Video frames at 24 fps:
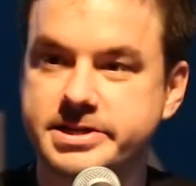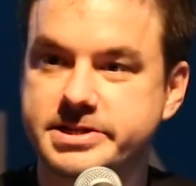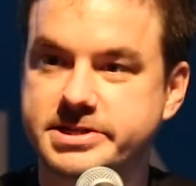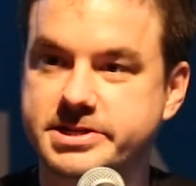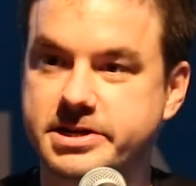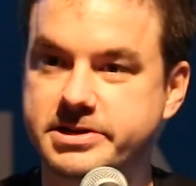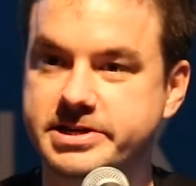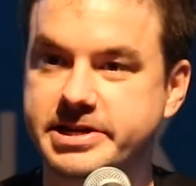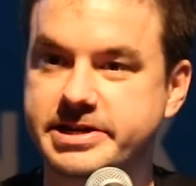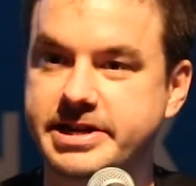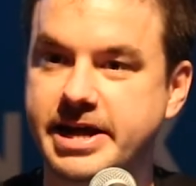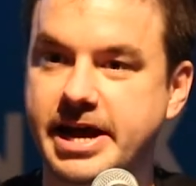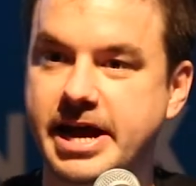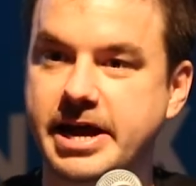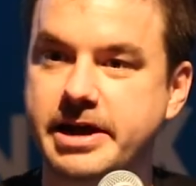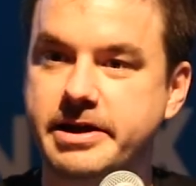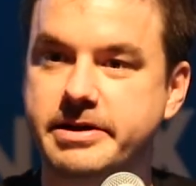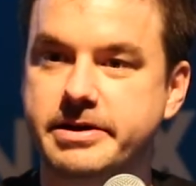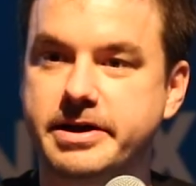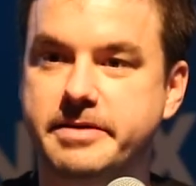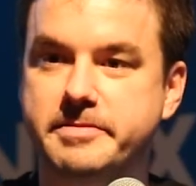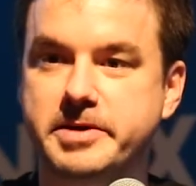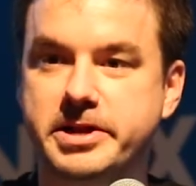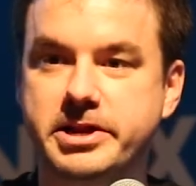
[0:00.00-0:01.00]
So today,
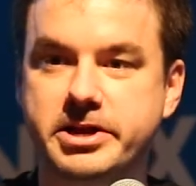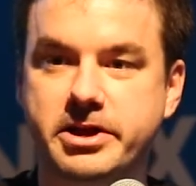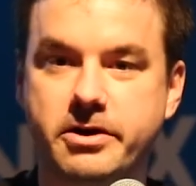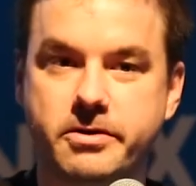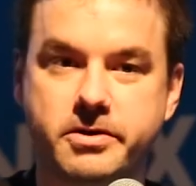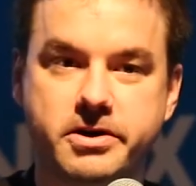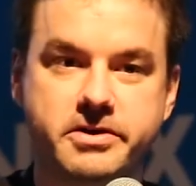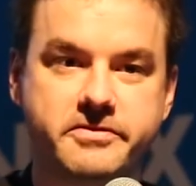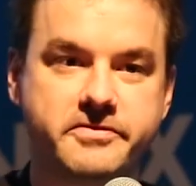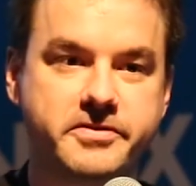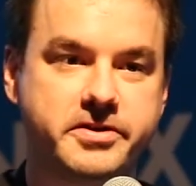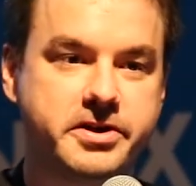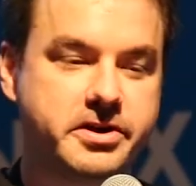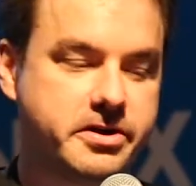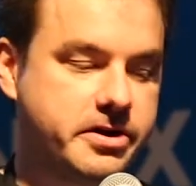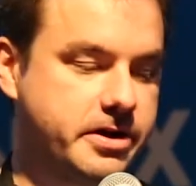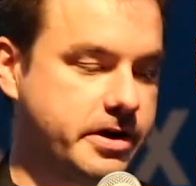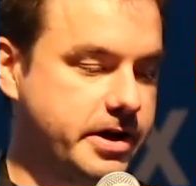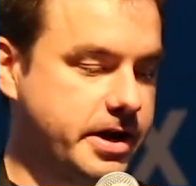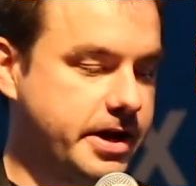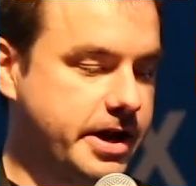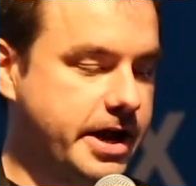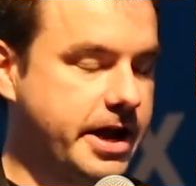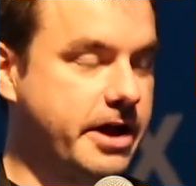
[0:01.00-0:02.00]
I'm going to go
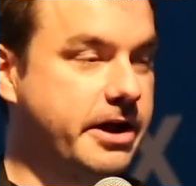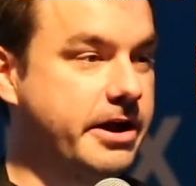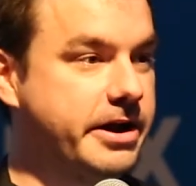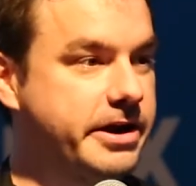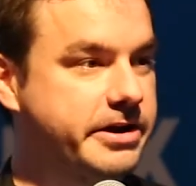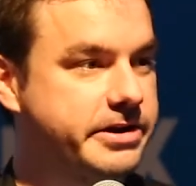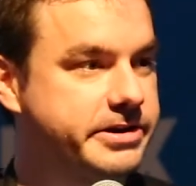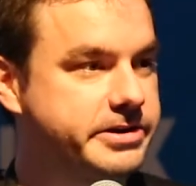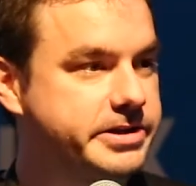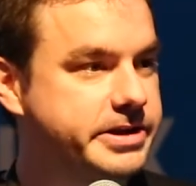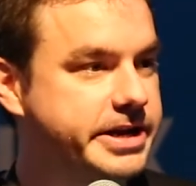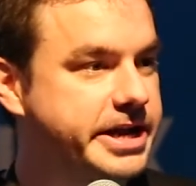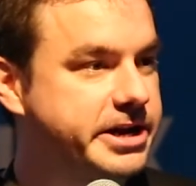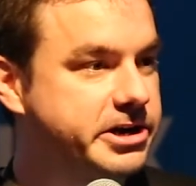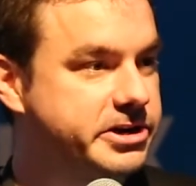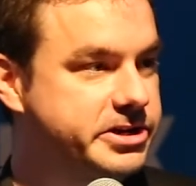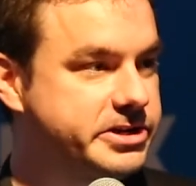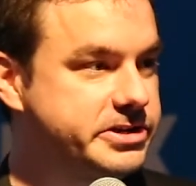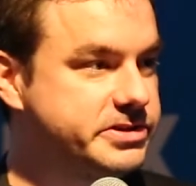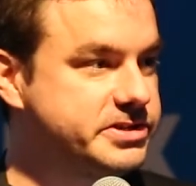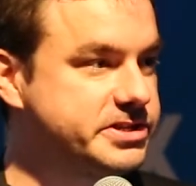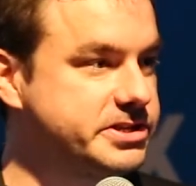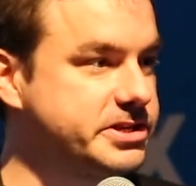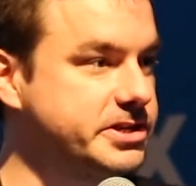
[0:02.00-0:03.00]
over and
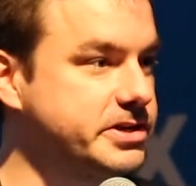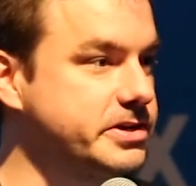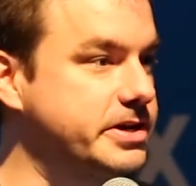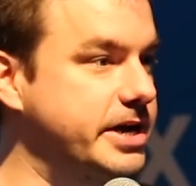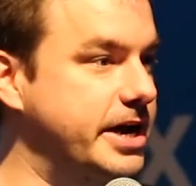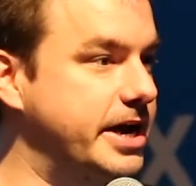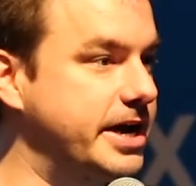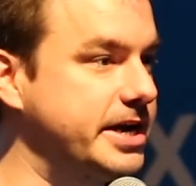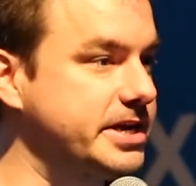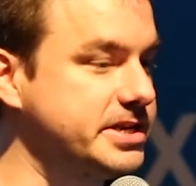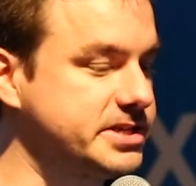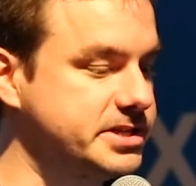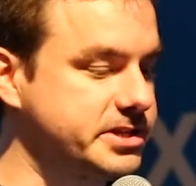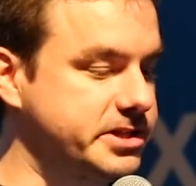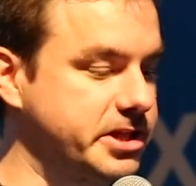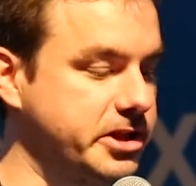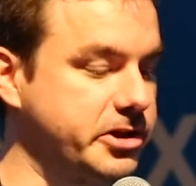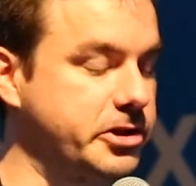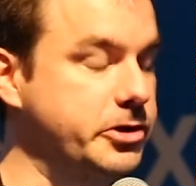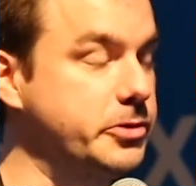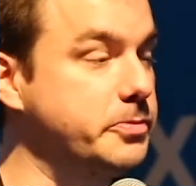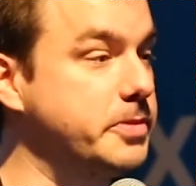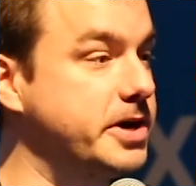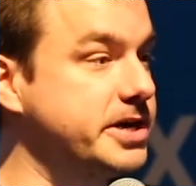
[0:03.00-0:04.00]
introduce to you guys the
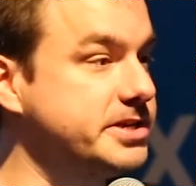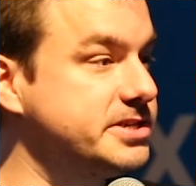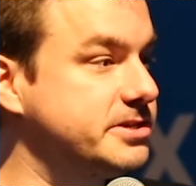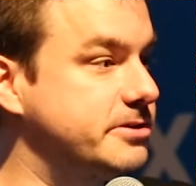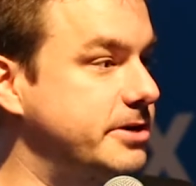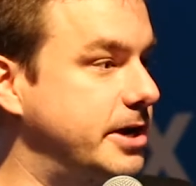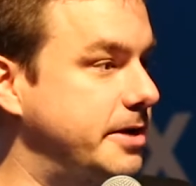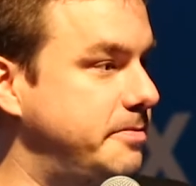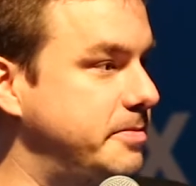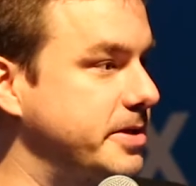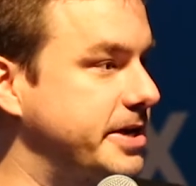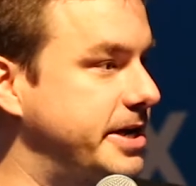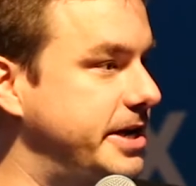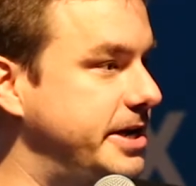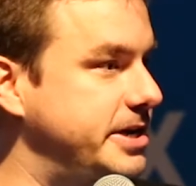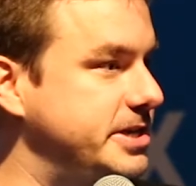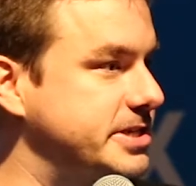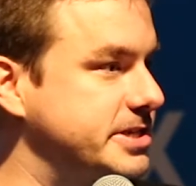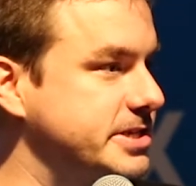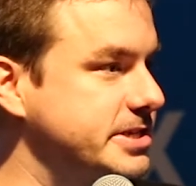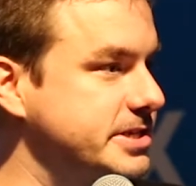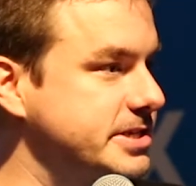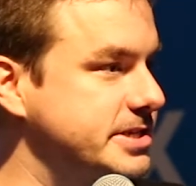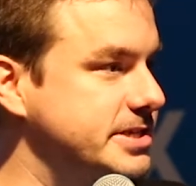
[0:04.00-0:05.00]
new Monster
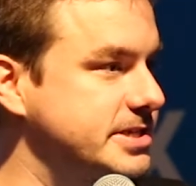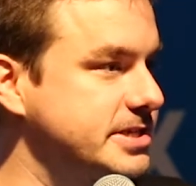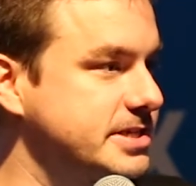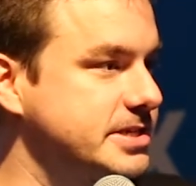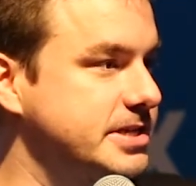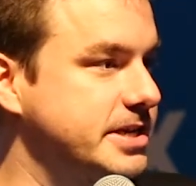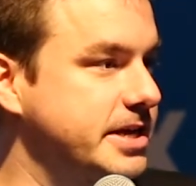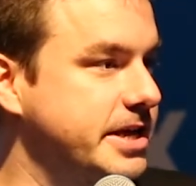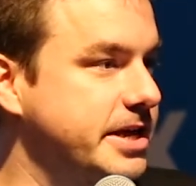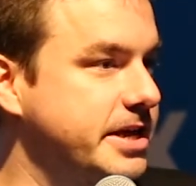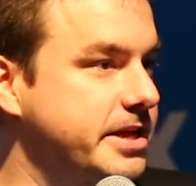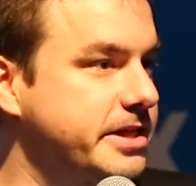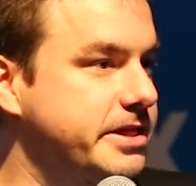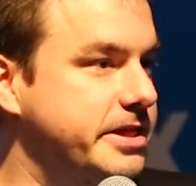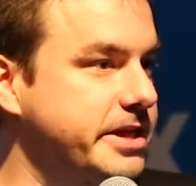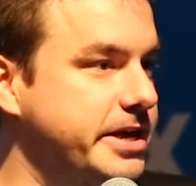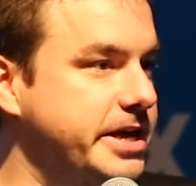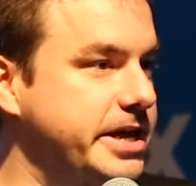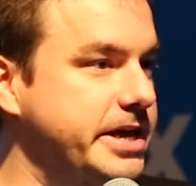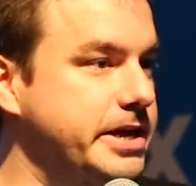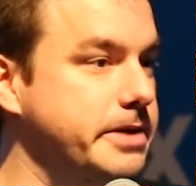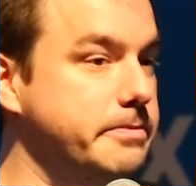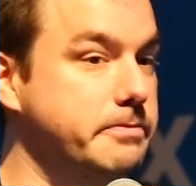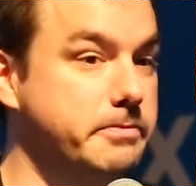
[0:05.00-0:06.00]
applications,
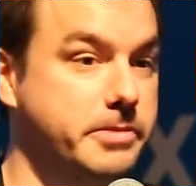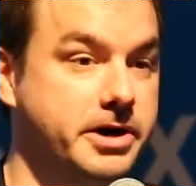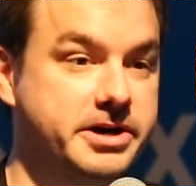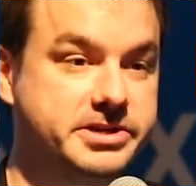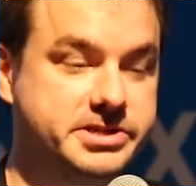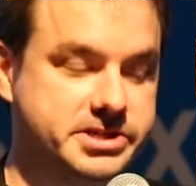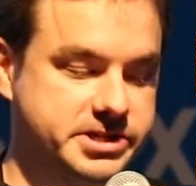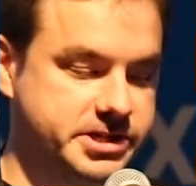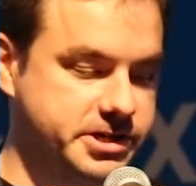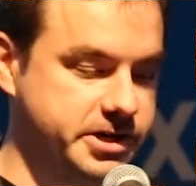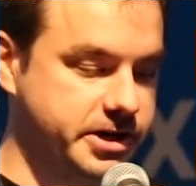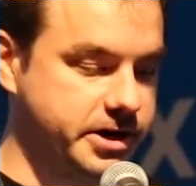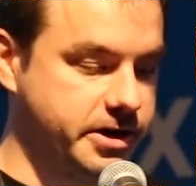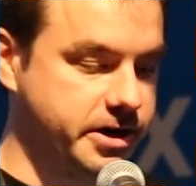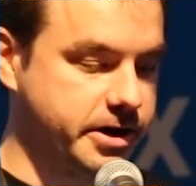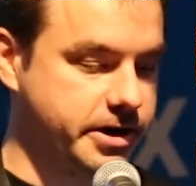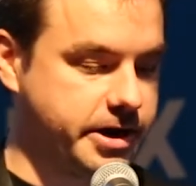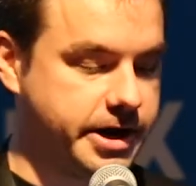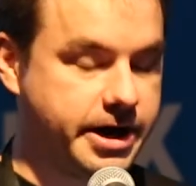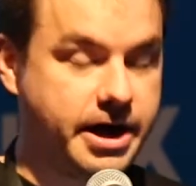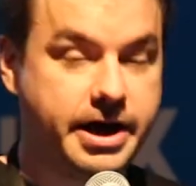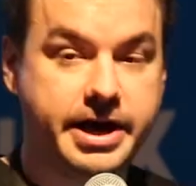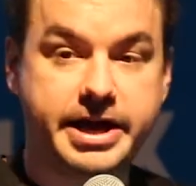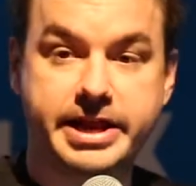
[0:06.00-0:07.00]
the
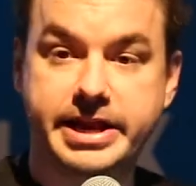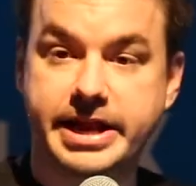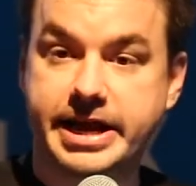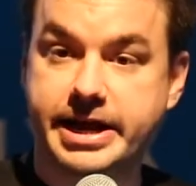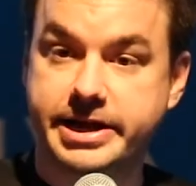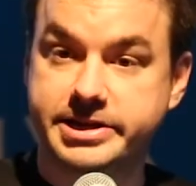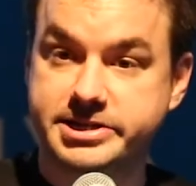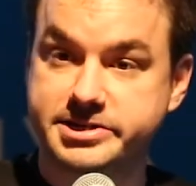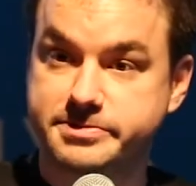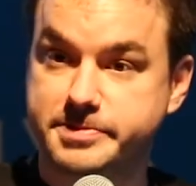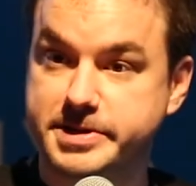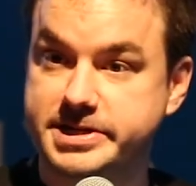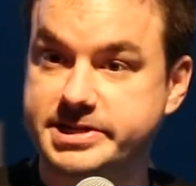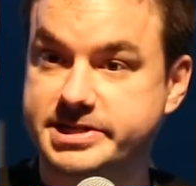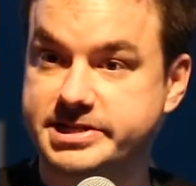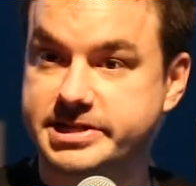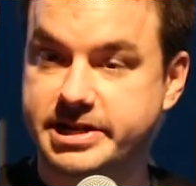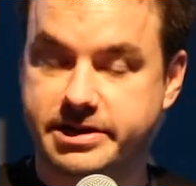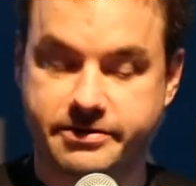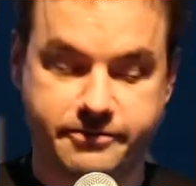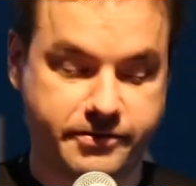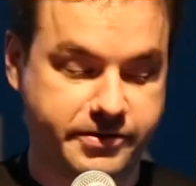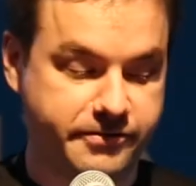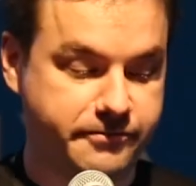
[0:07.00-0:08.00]
Monster enhancements
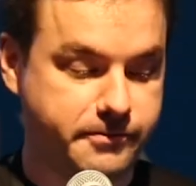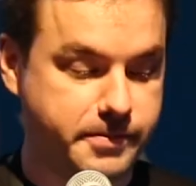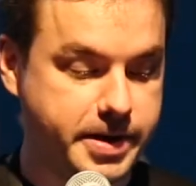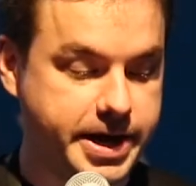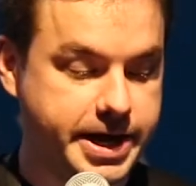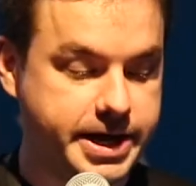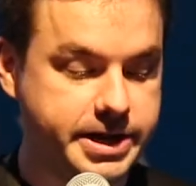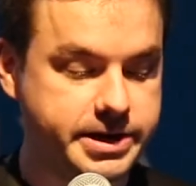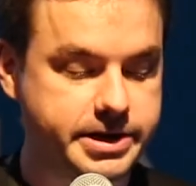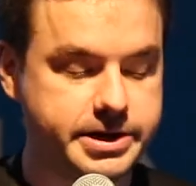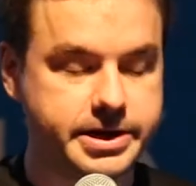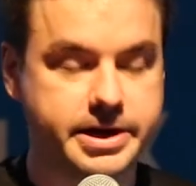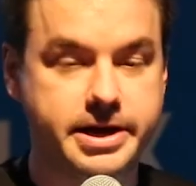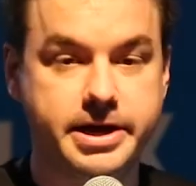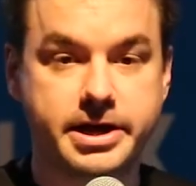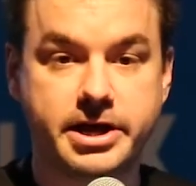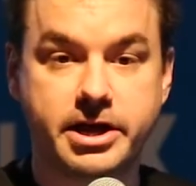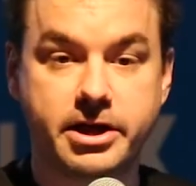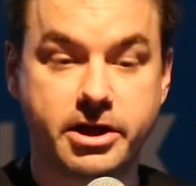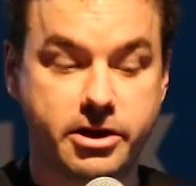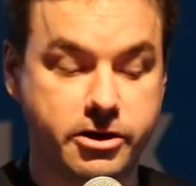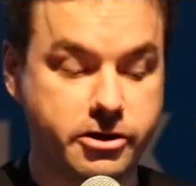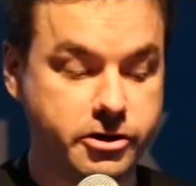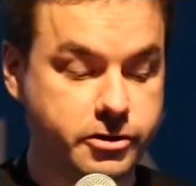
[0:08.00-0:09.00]
that we've made,
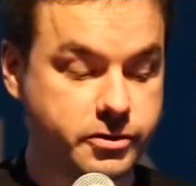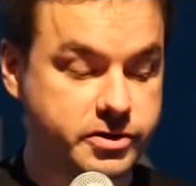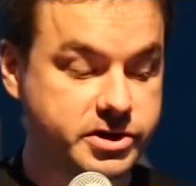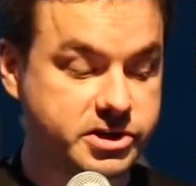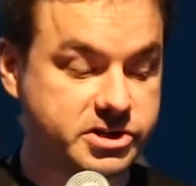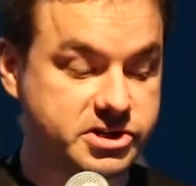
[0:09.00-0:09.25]
new